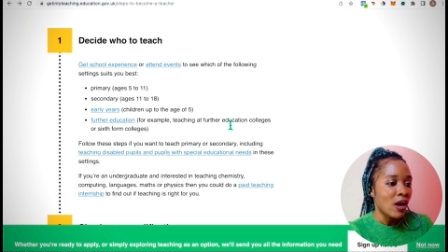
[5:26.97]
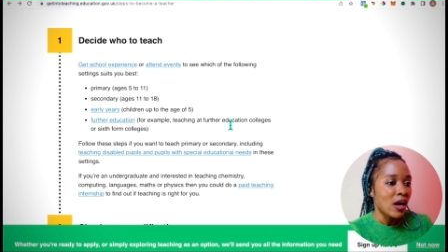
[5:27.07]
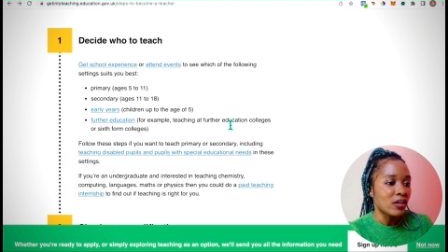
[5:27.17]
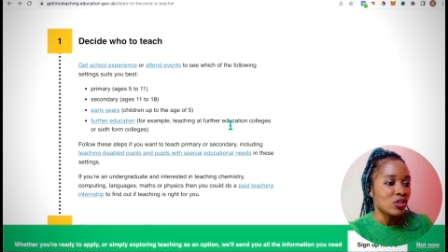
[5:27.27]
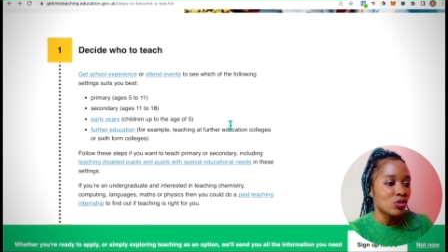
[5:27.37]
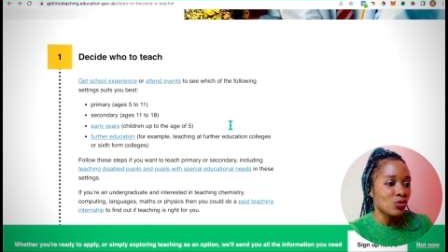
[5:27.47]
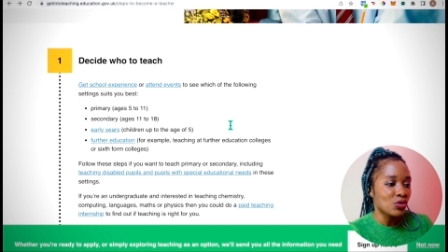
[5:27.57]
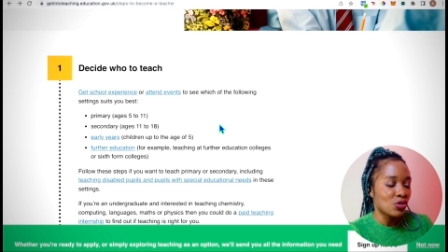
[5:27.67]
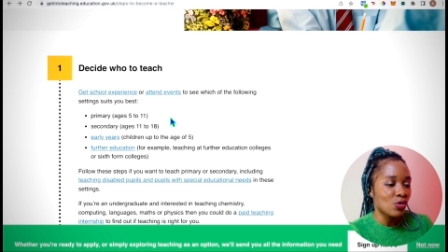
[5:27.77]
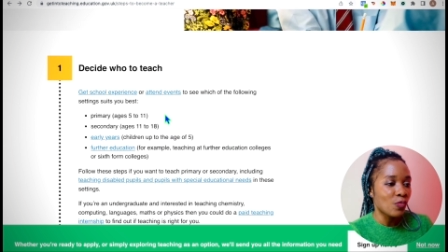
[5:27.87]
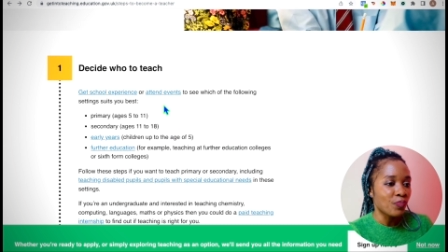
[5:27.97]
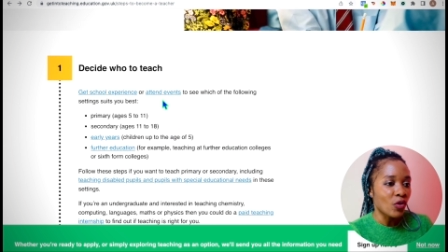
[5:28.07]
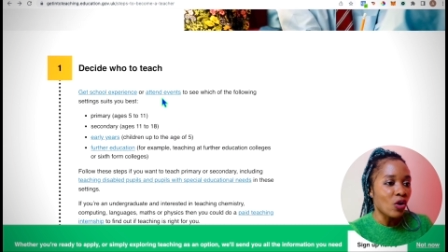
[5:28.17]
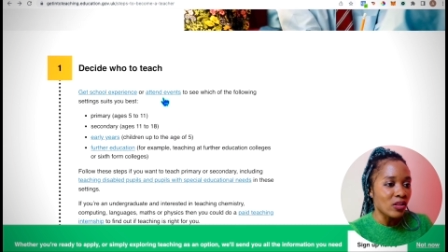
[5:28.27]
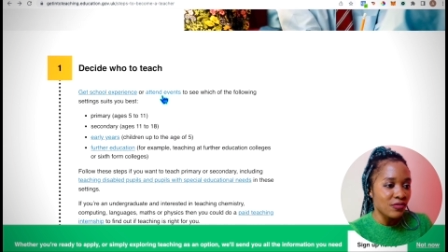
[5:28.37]
and it shows you
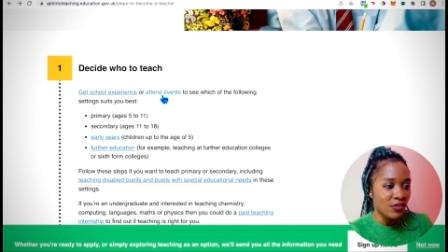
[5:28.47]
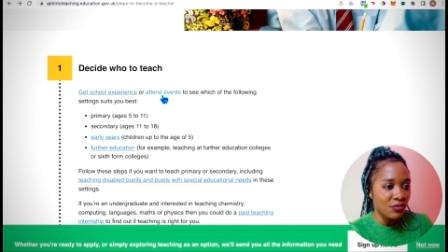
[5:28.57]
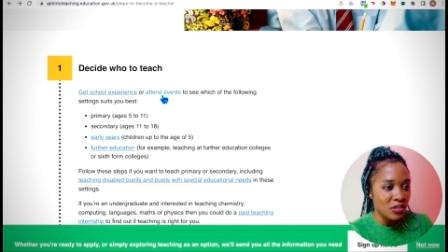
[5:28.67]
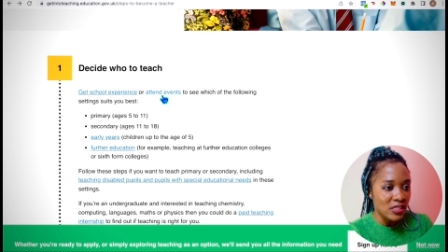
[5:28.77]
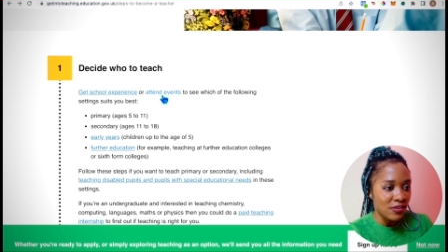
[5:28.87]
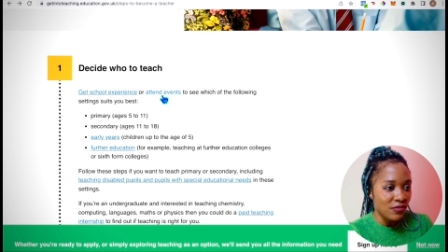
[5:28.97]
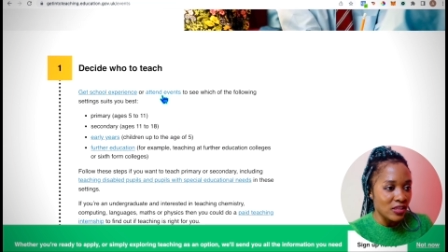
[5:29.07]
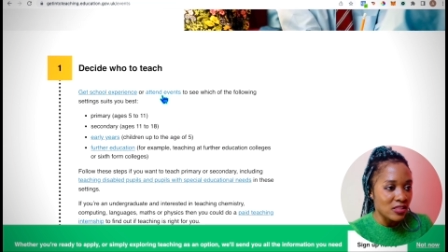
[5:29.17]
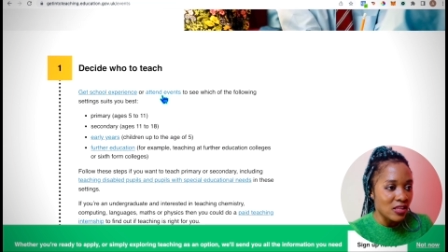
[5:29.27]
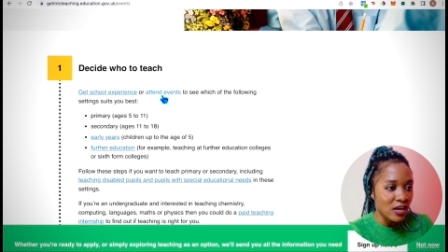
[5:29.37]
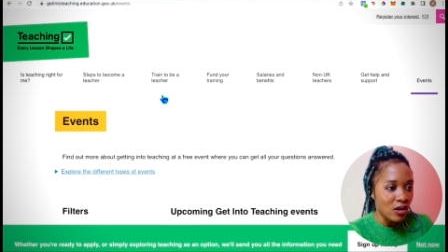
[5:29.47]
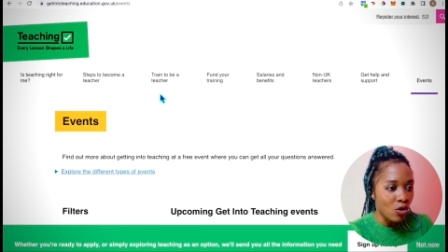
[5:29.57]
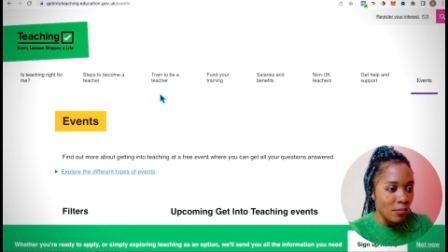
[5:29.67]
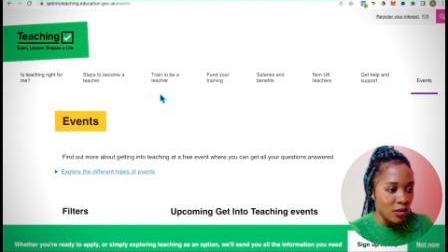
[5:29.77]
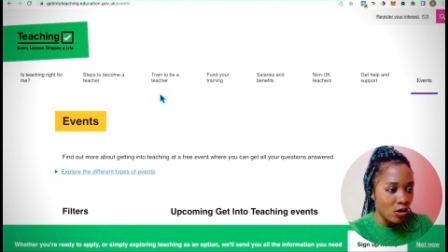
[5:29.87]
all the various events that are
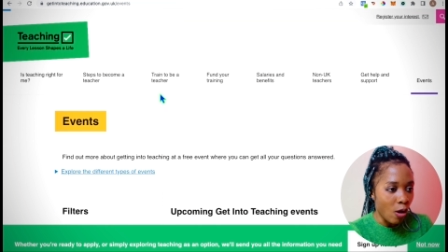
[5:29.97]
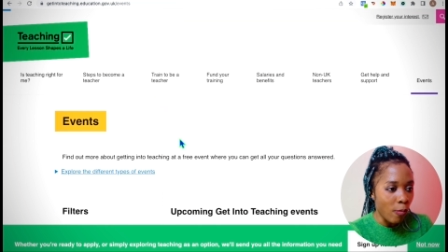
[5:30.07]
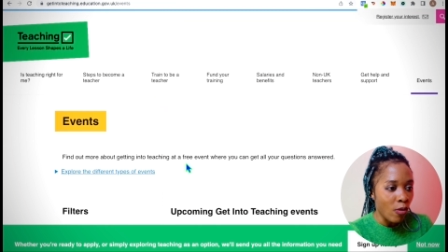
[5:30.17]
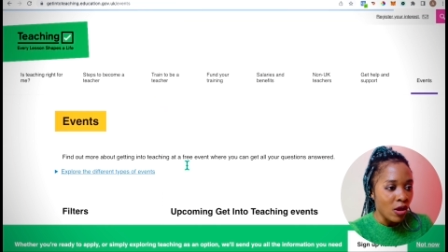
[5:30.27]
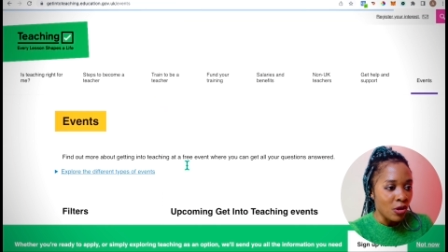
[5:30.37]
coming up.